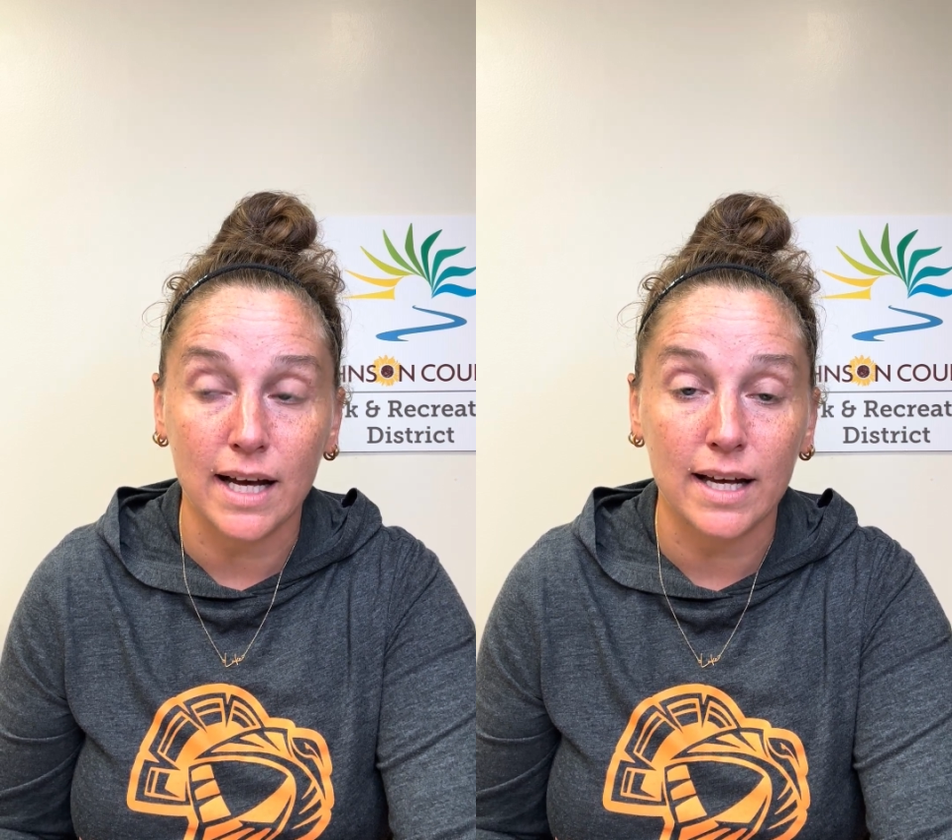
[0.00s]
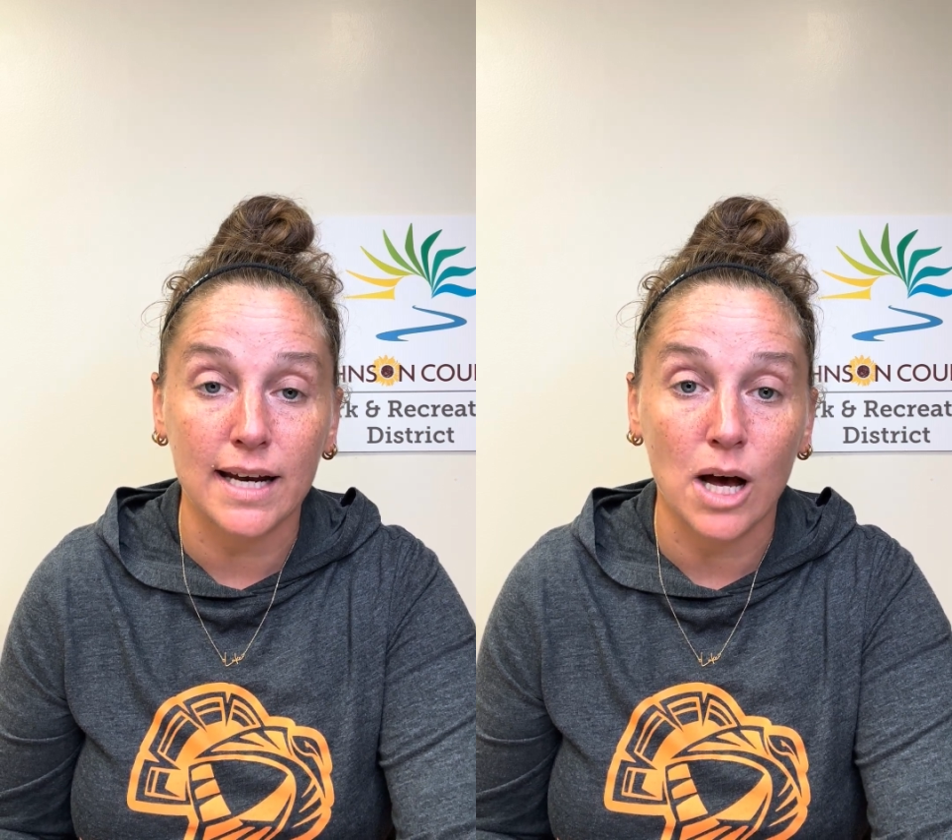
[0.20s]

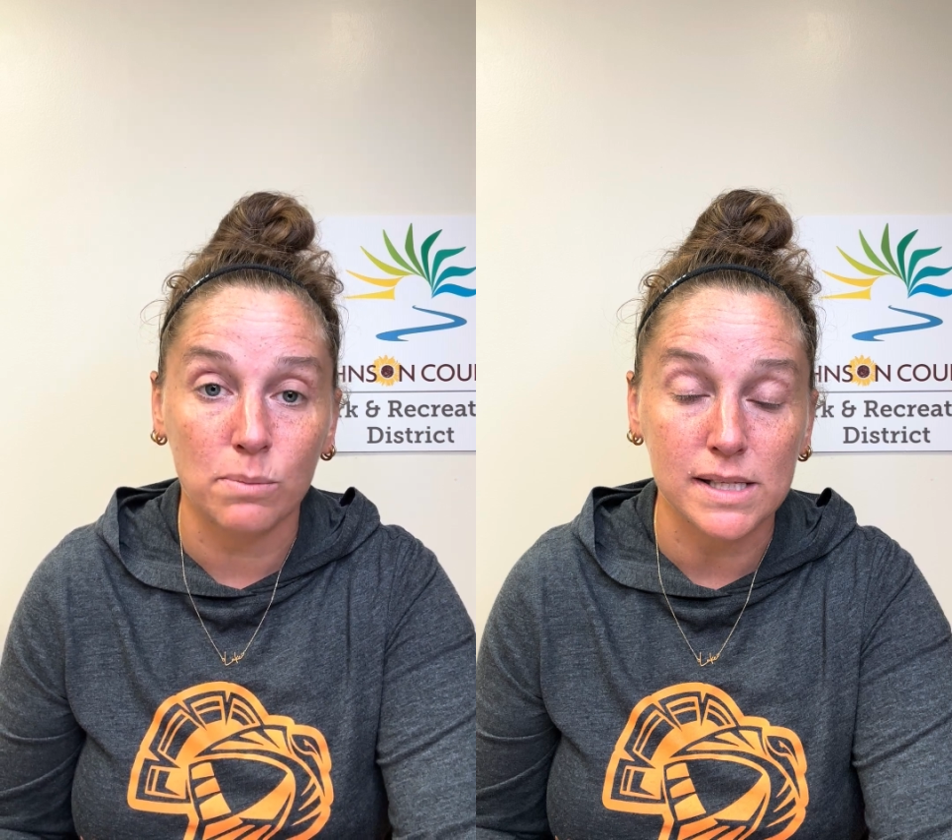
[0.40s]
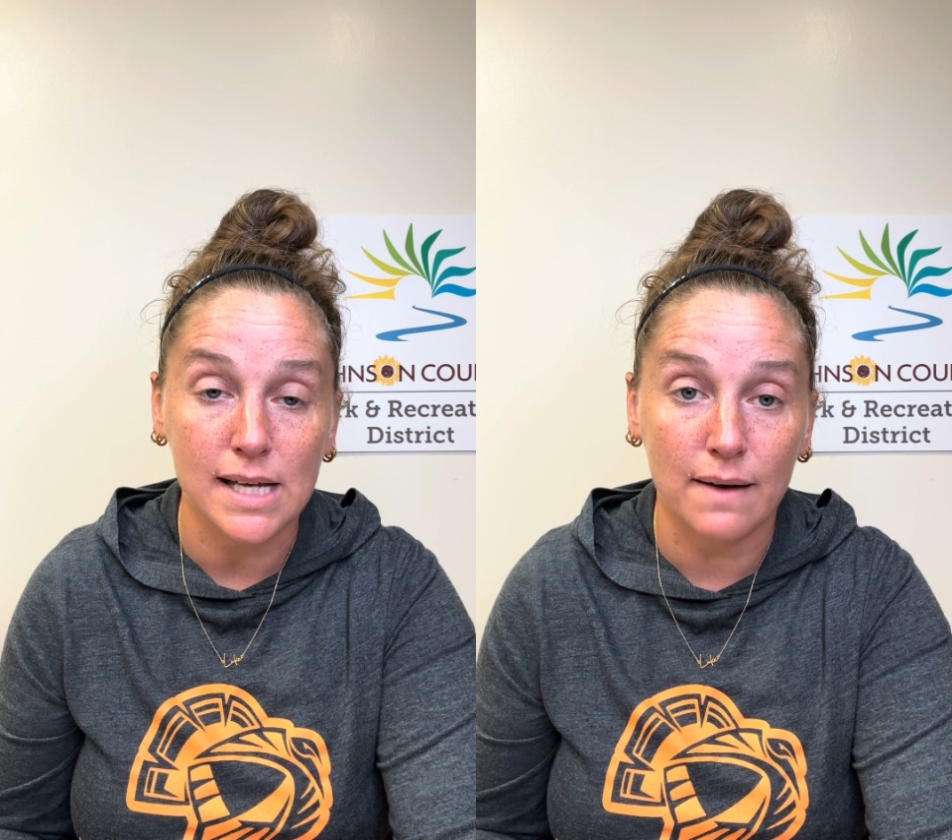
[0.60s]
and
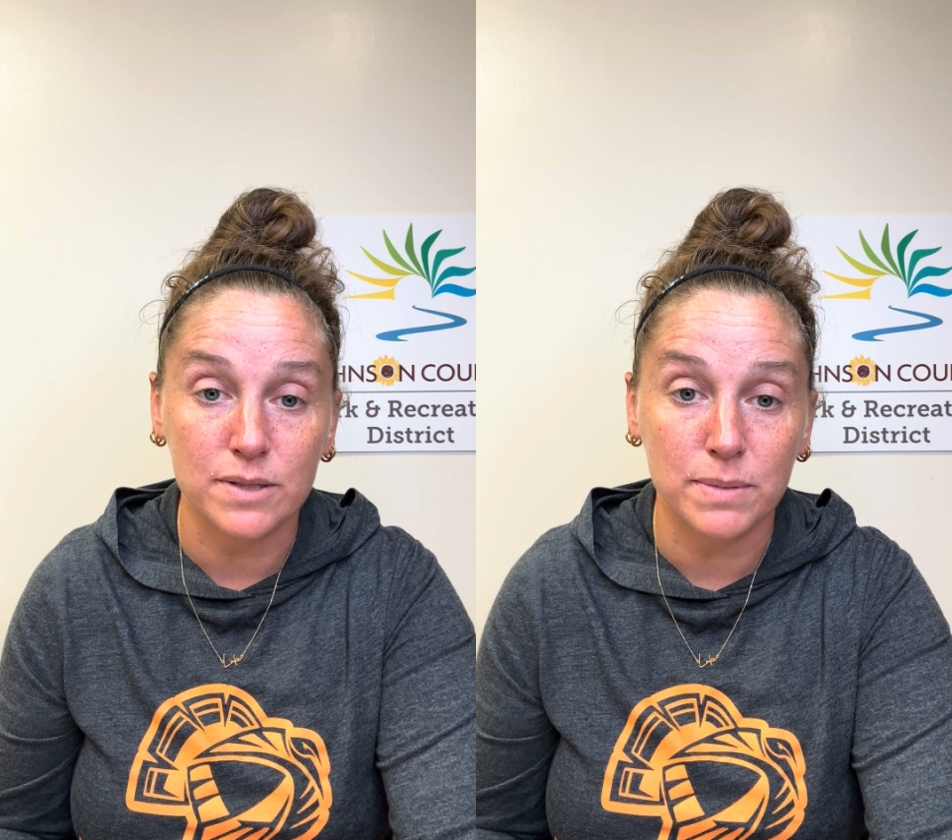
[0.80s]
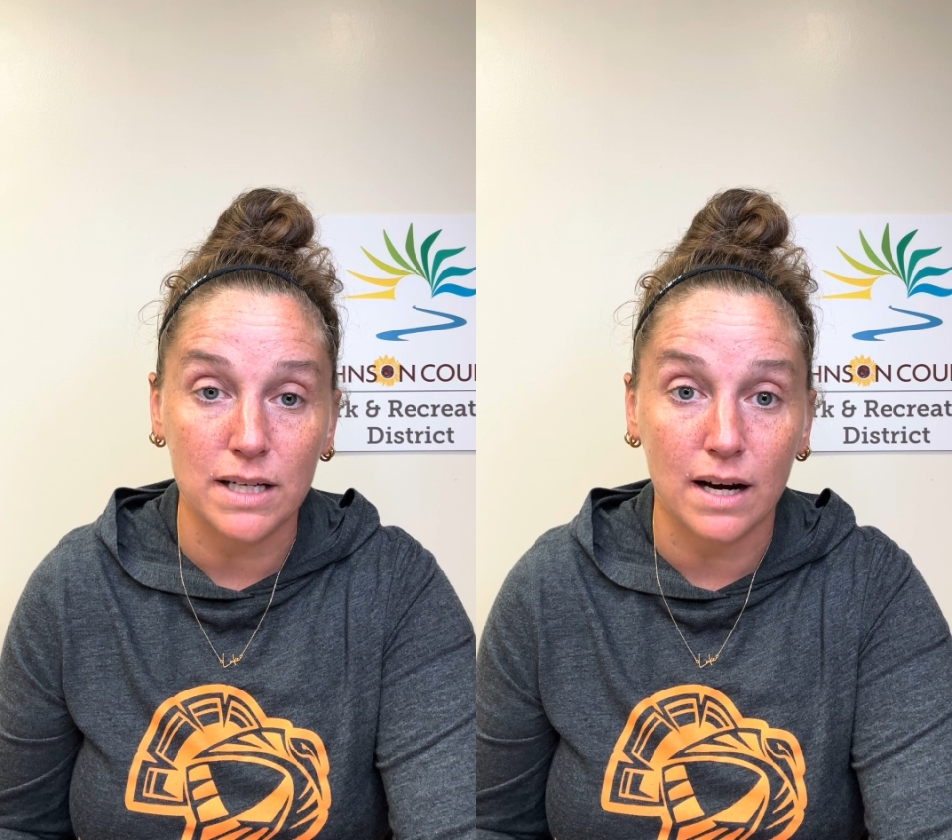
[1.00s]
helmets have to
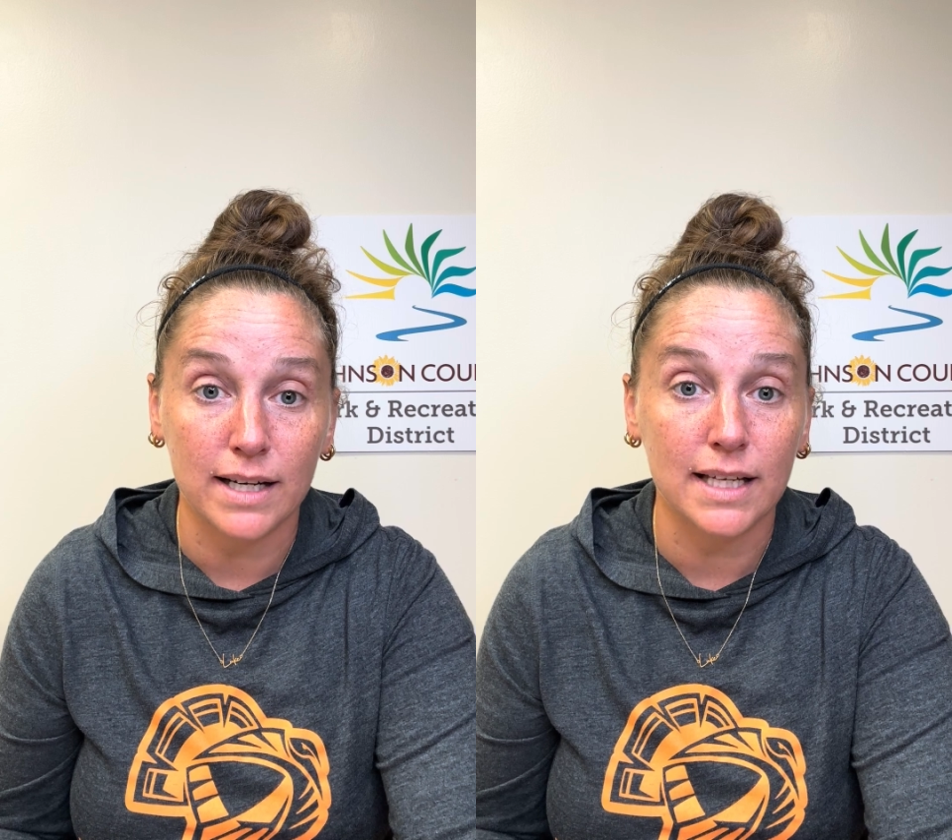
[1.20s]
be on